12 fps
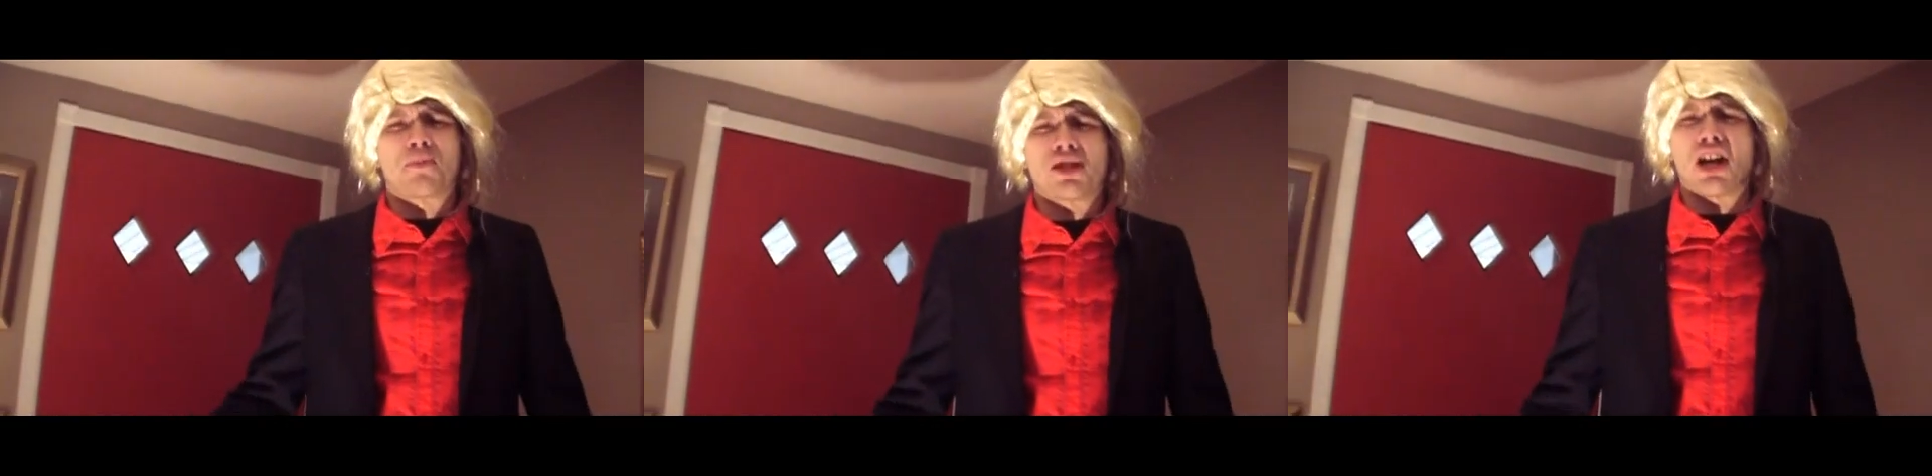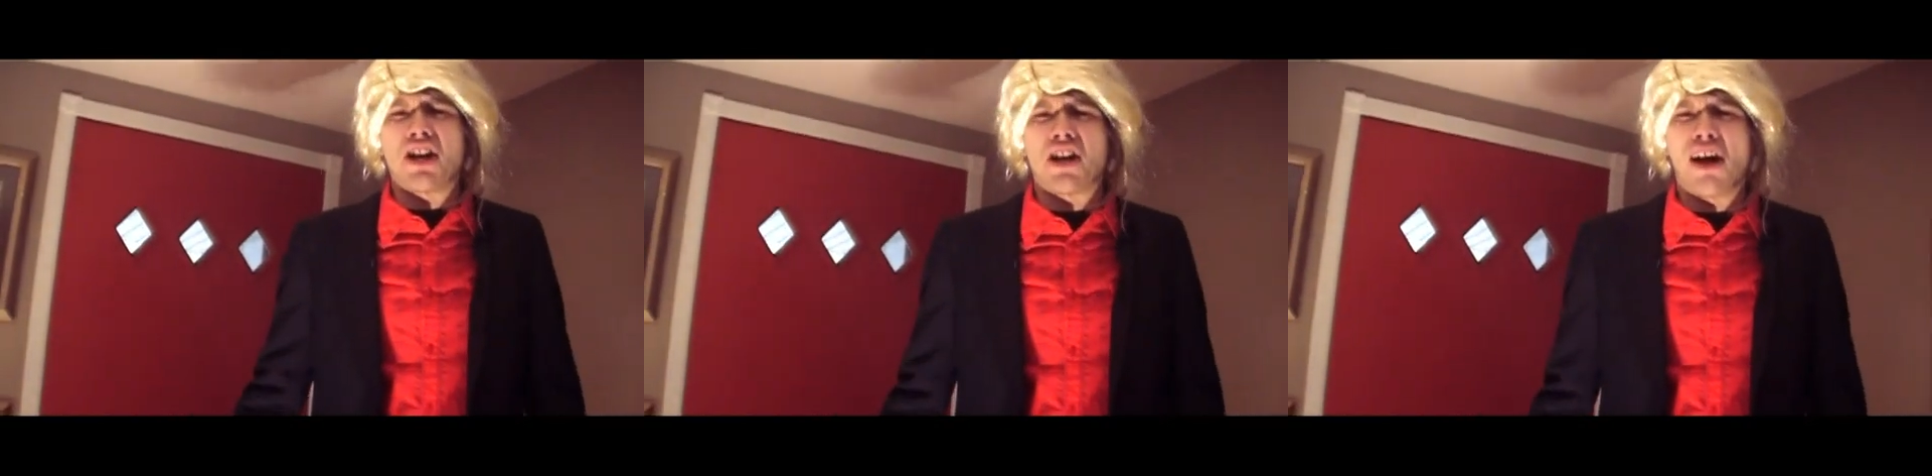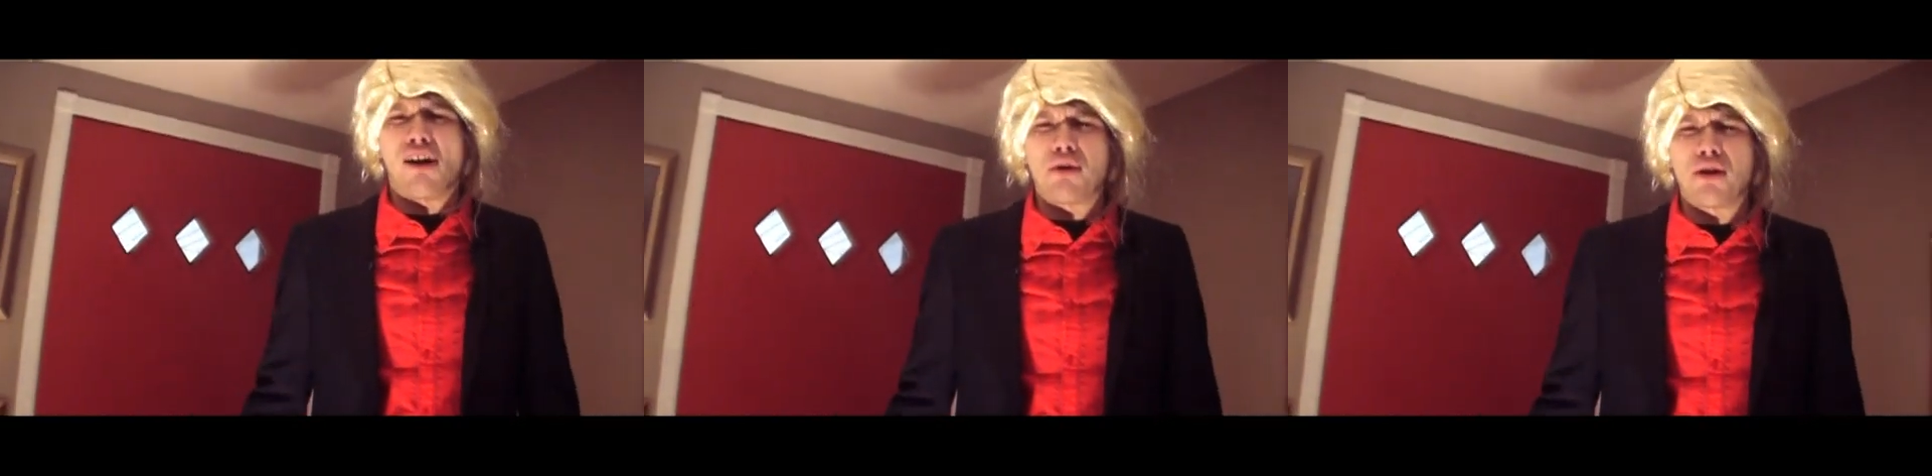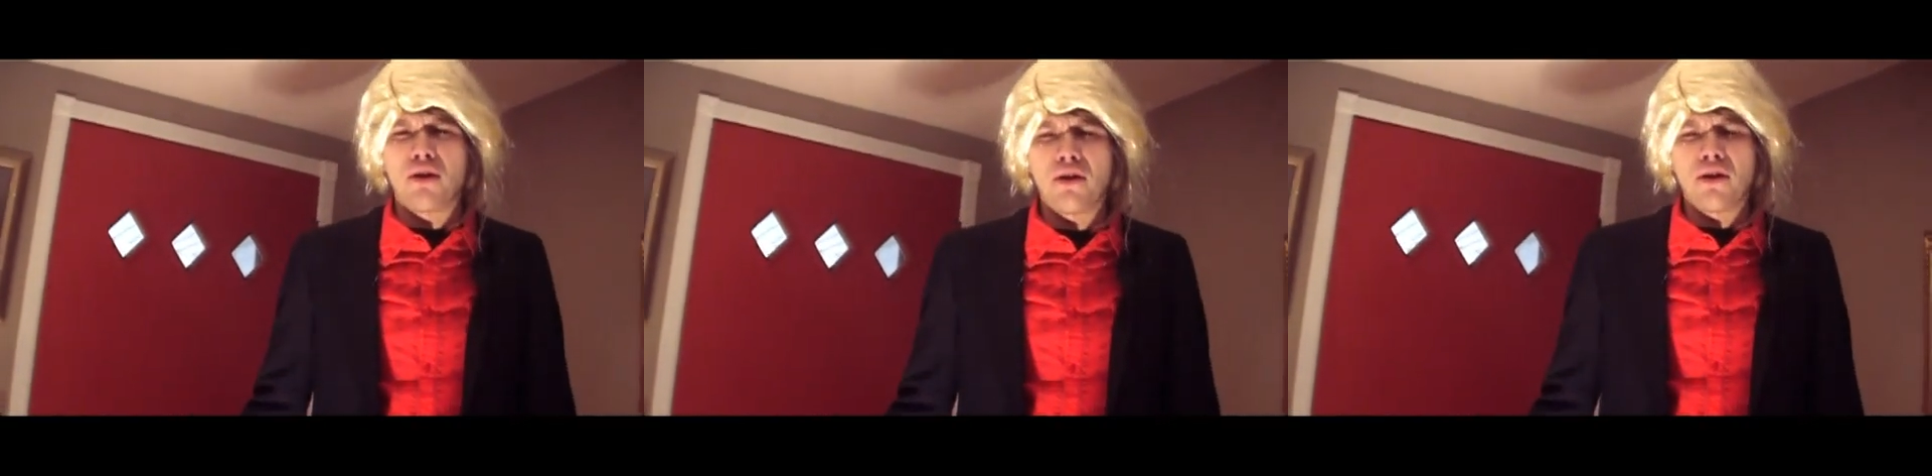upside down.
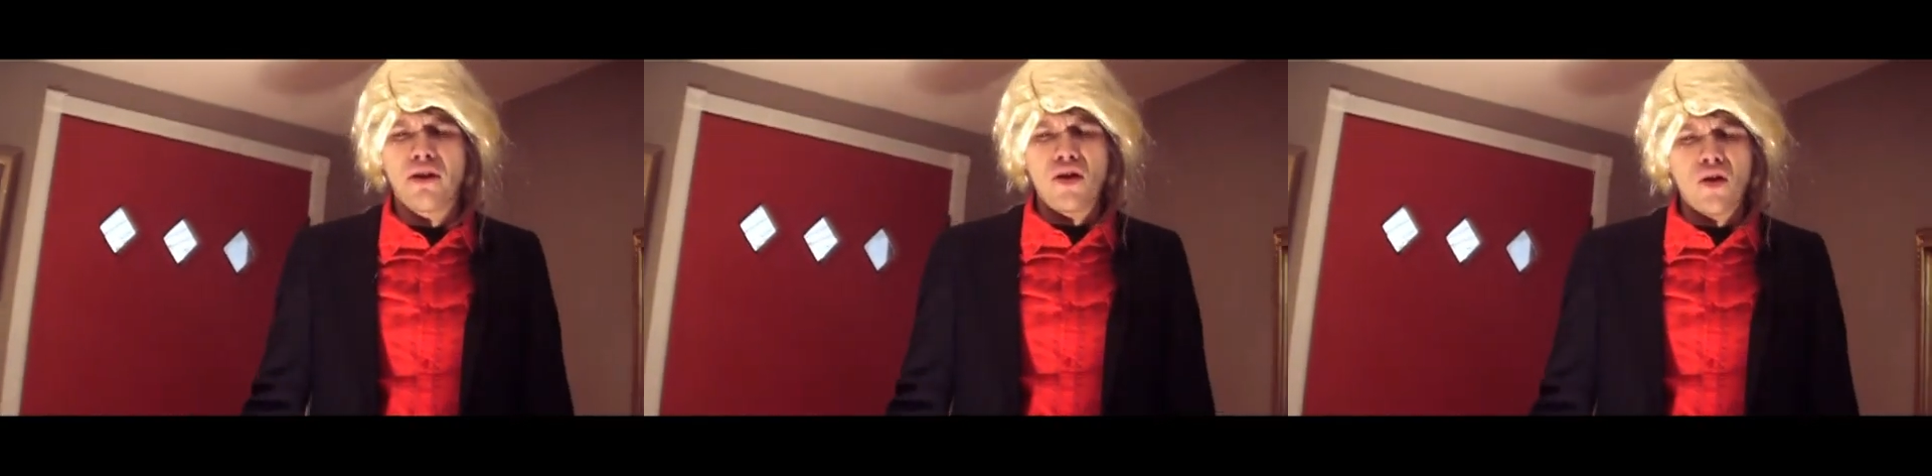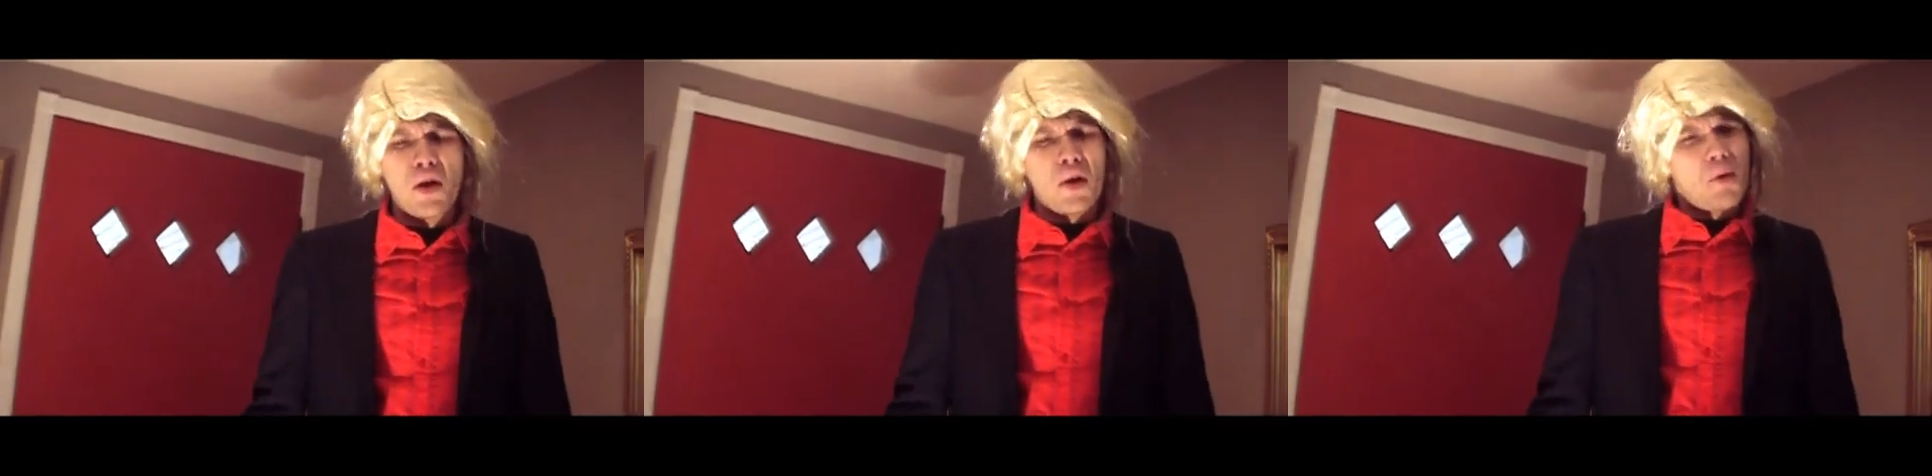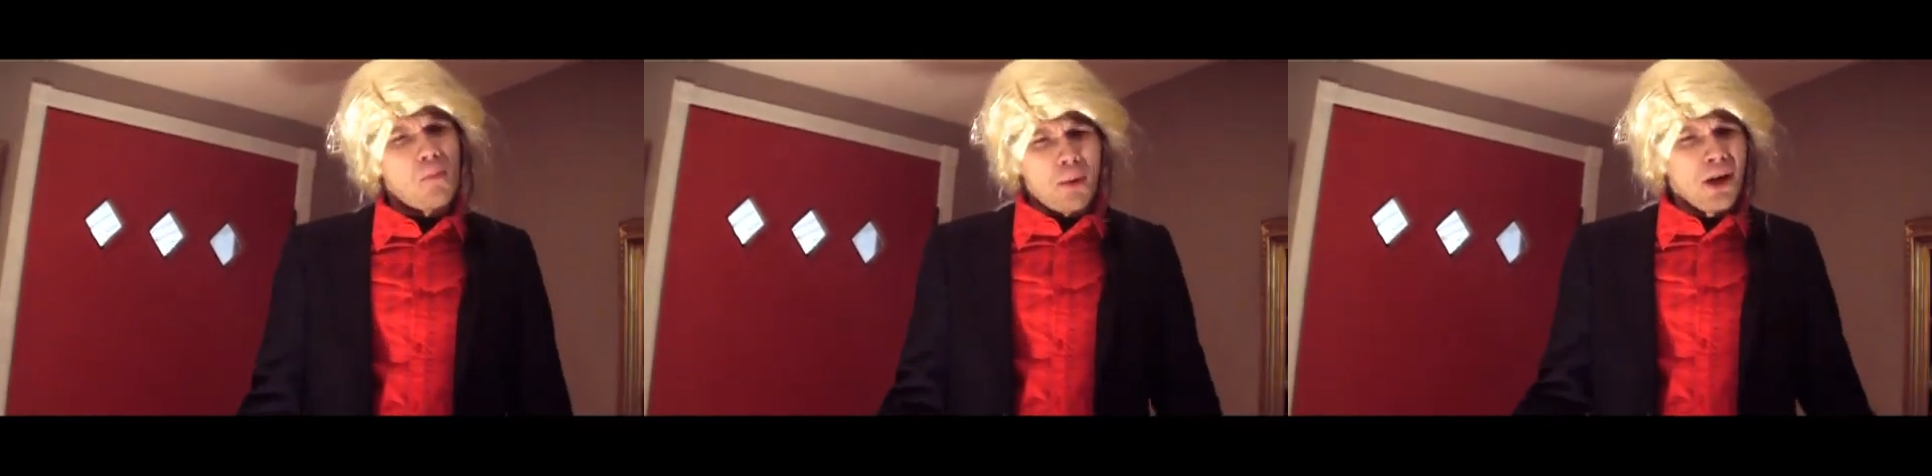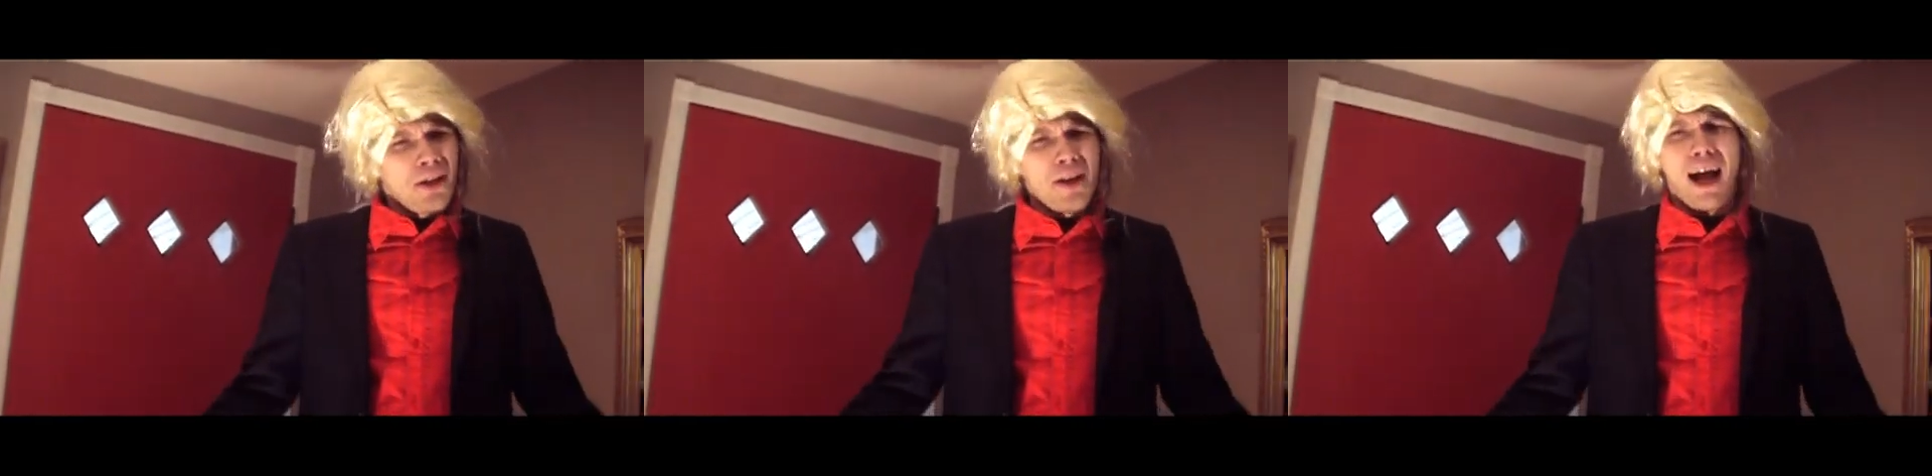
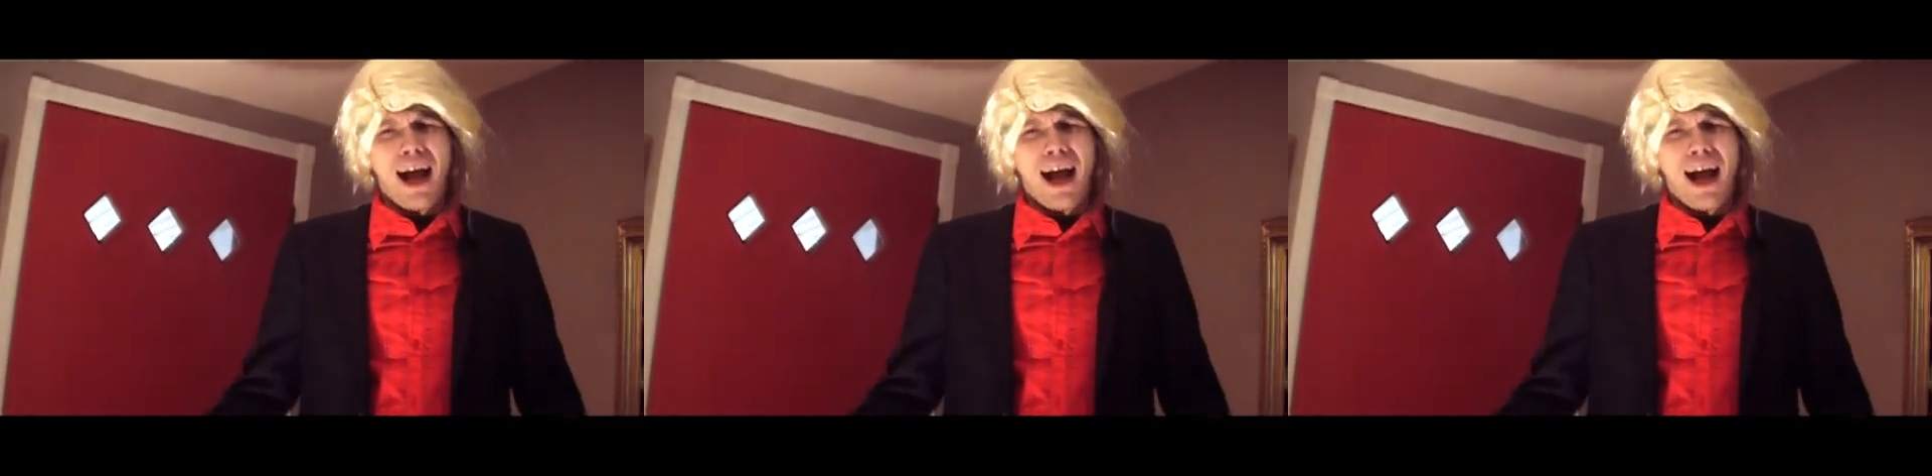But